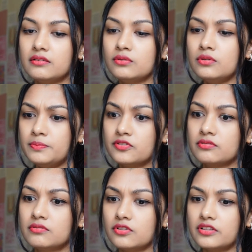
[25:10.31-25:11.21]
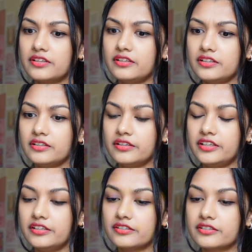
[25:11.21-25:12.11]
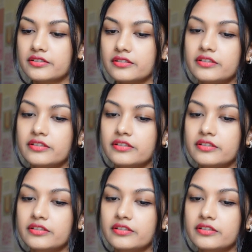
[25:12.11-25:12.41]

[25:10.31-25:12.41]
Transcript: Oops, not there. Here.